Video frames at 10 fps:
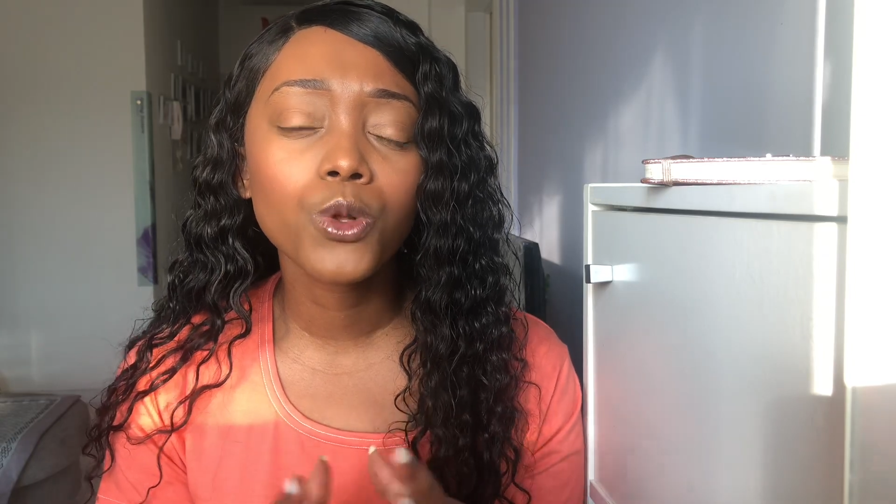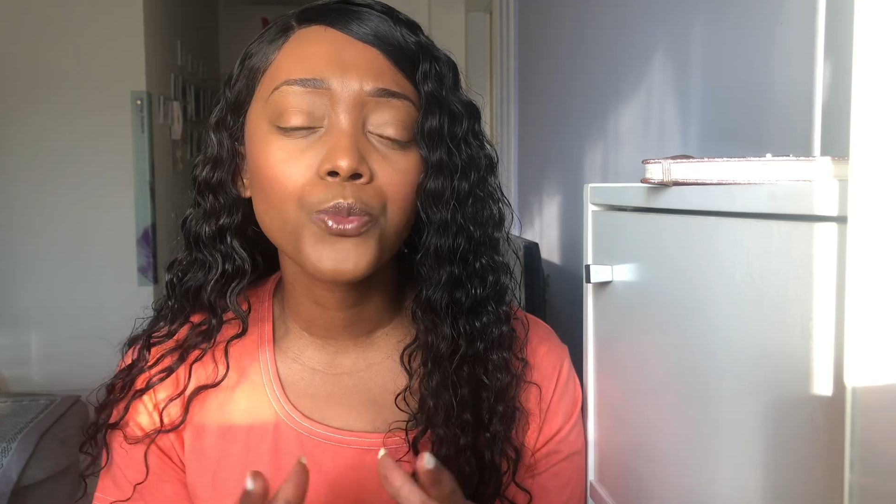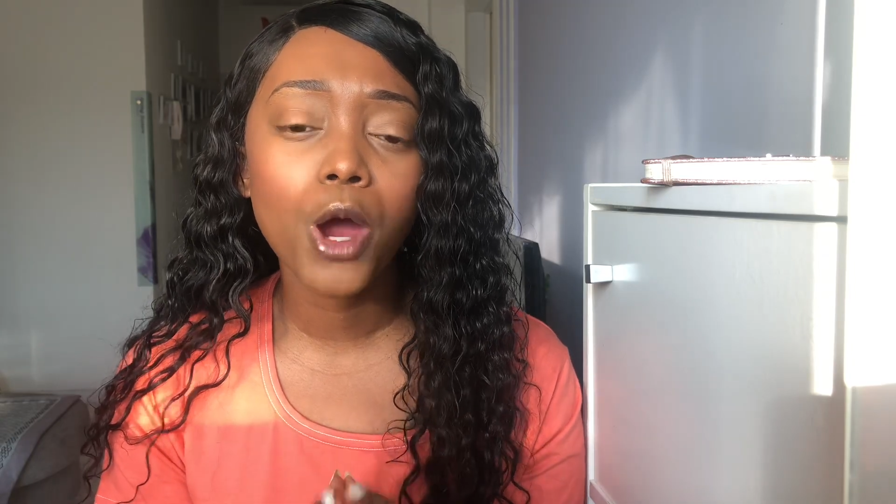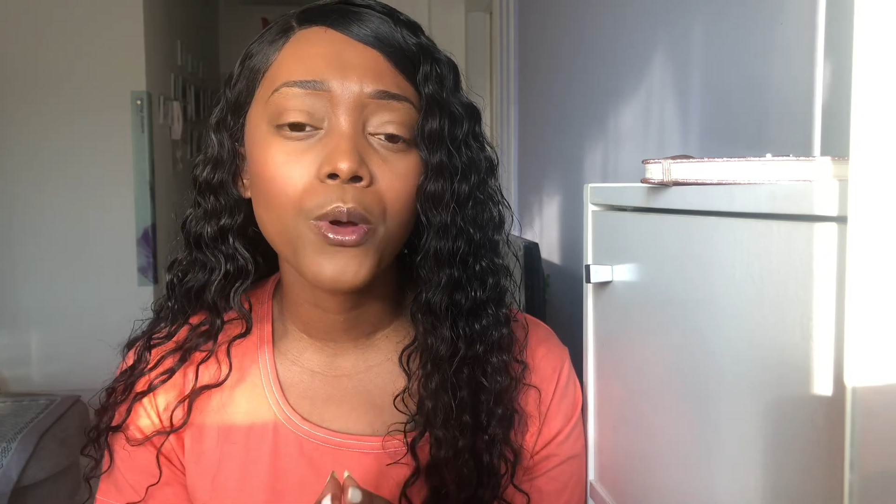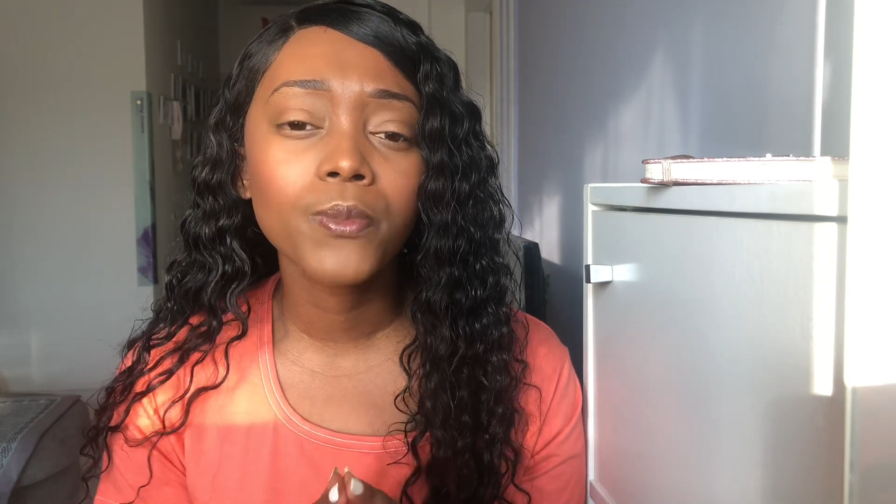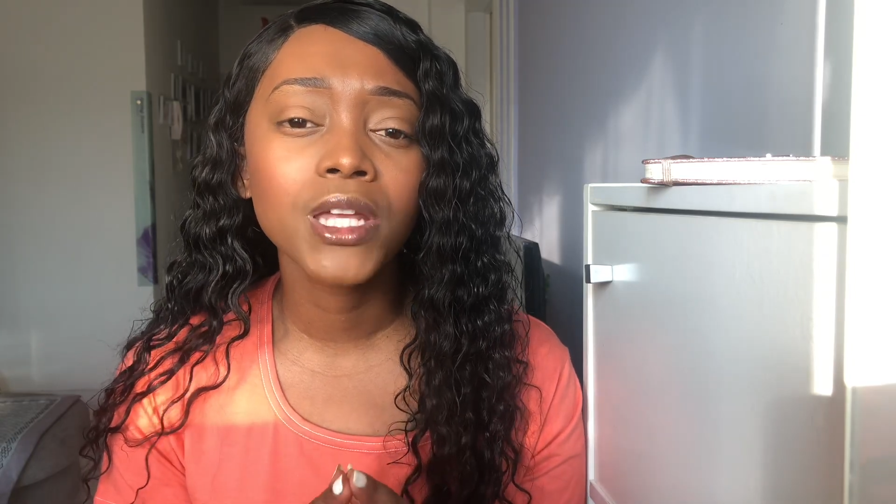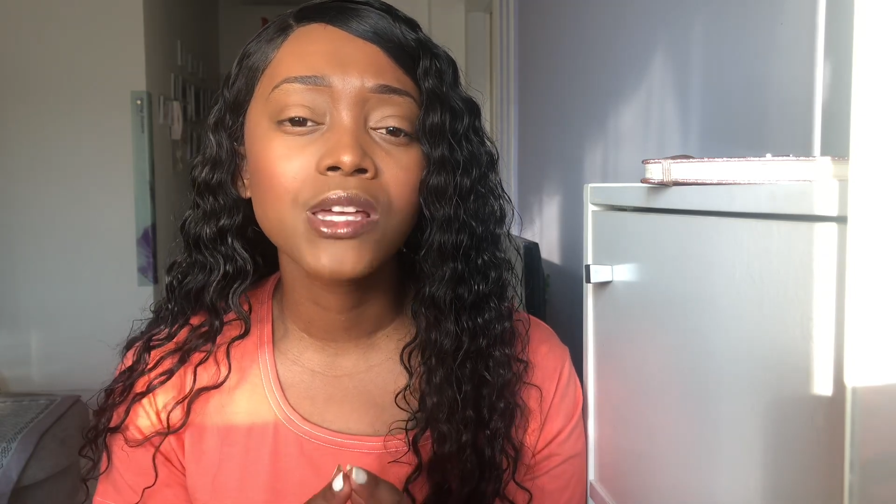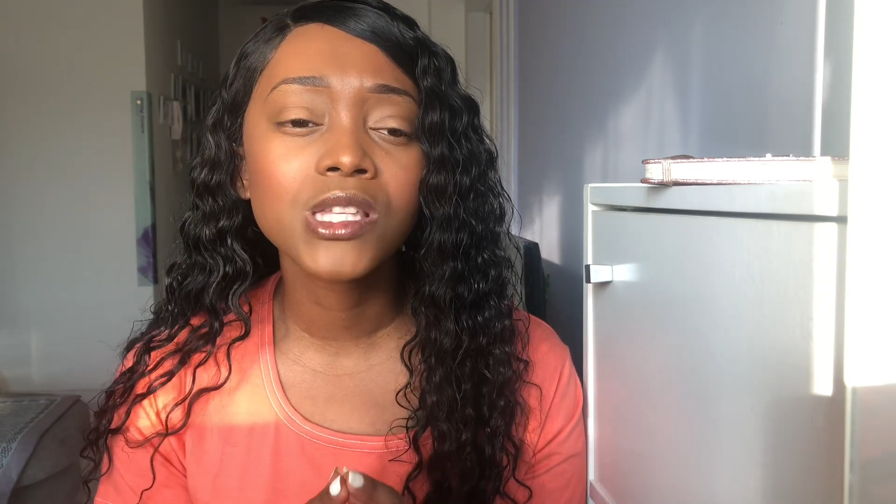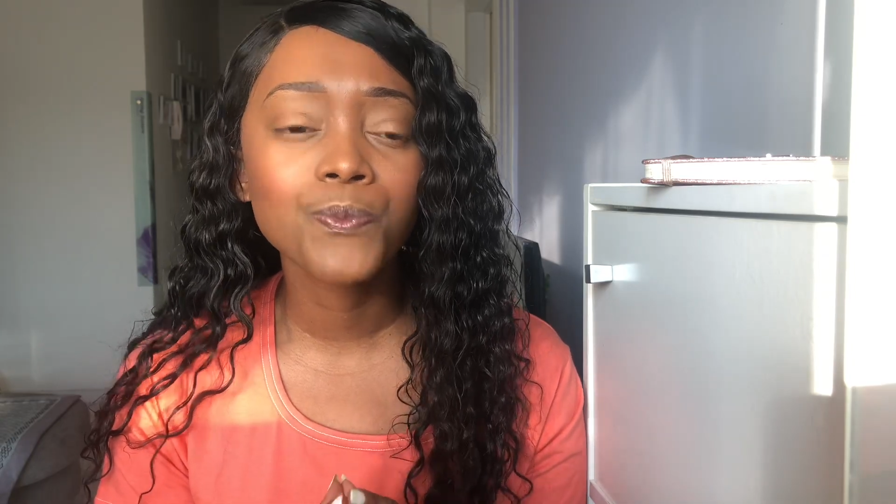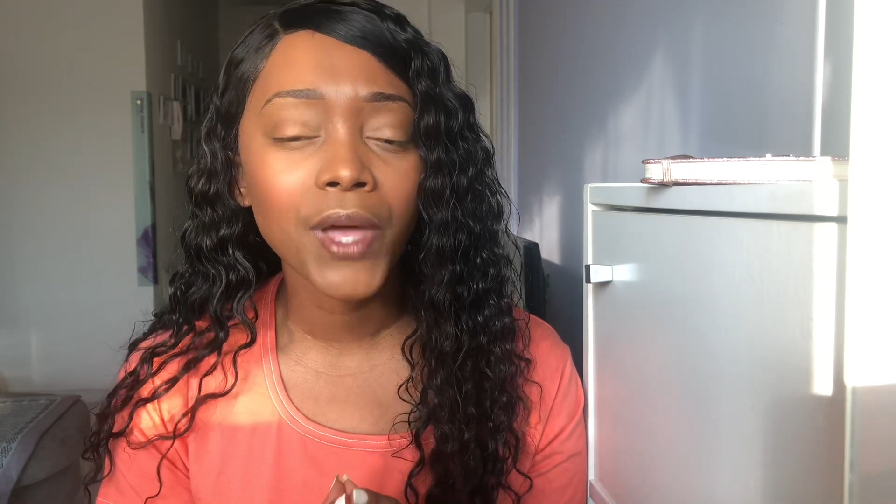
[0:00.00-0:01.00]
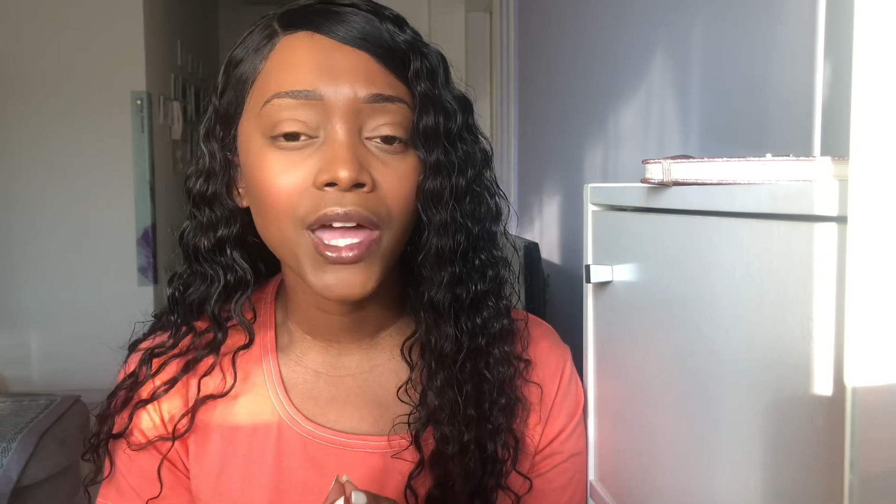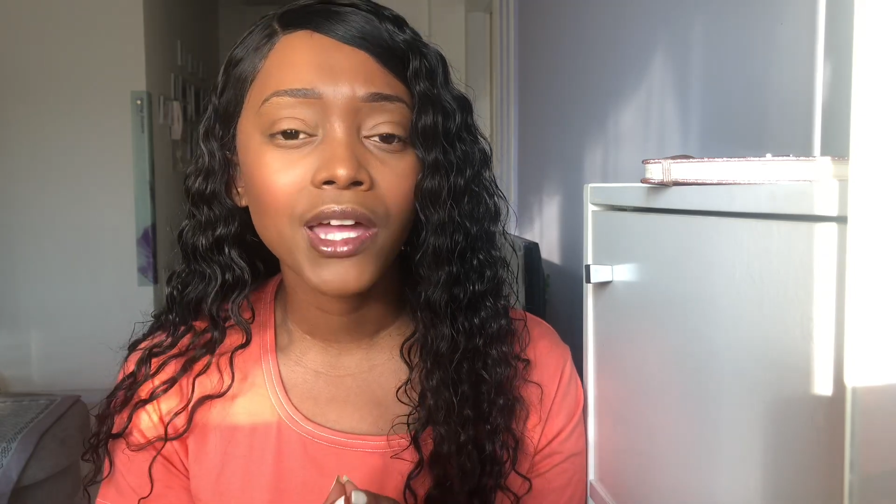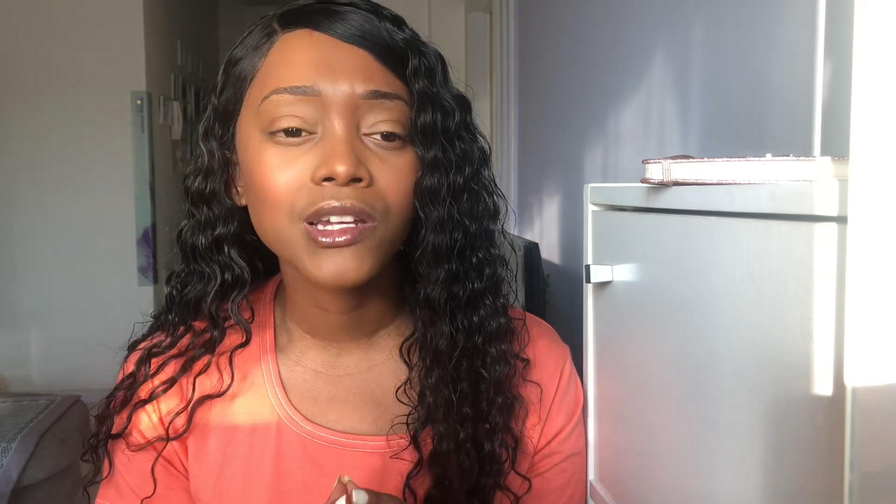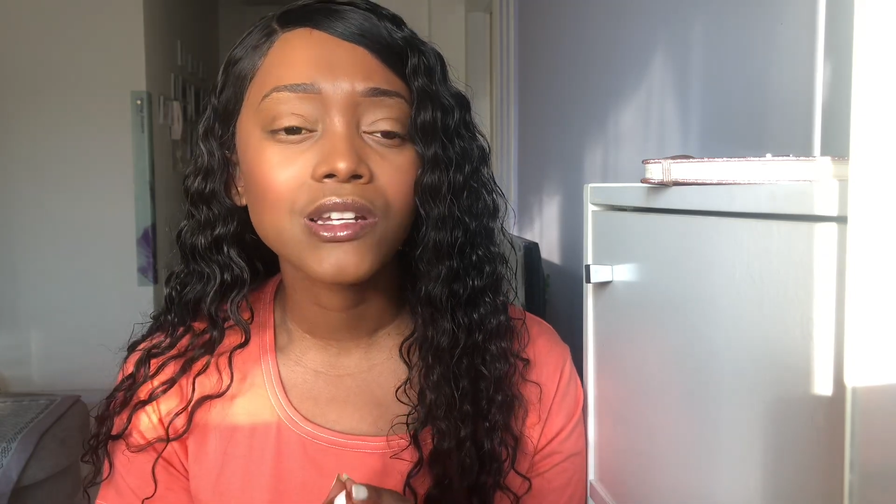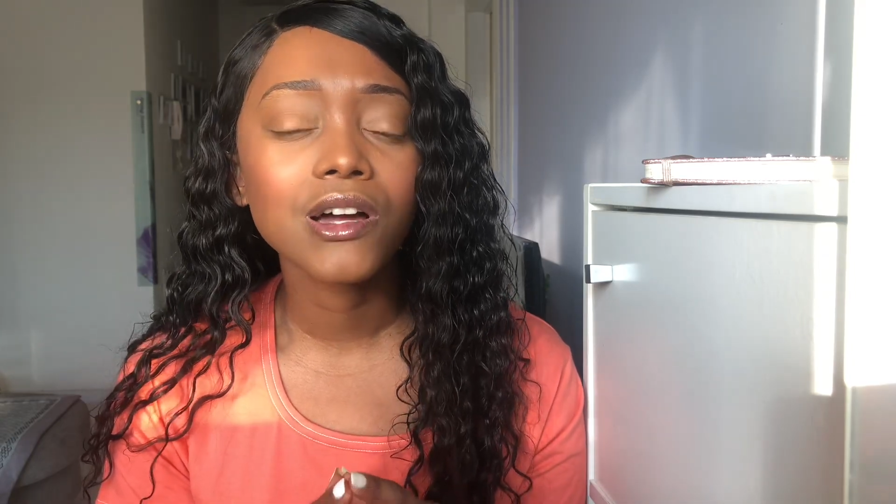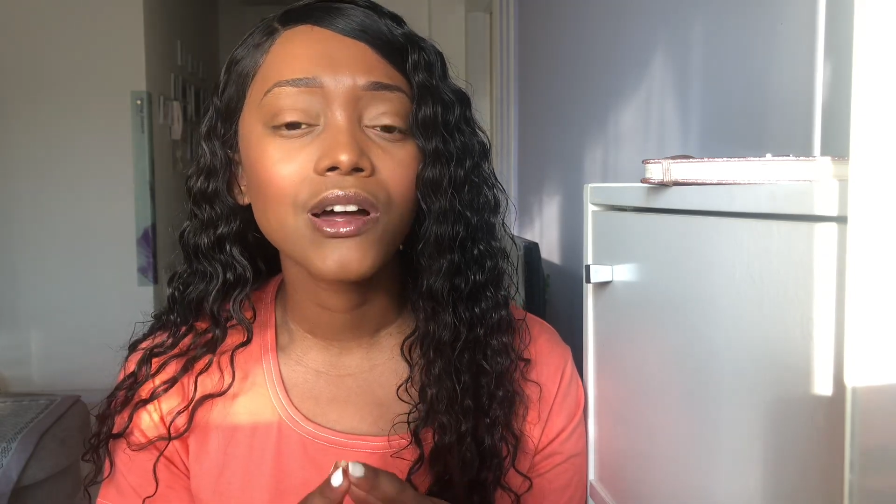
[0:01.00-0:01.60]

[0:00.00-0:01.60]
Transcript: probably spend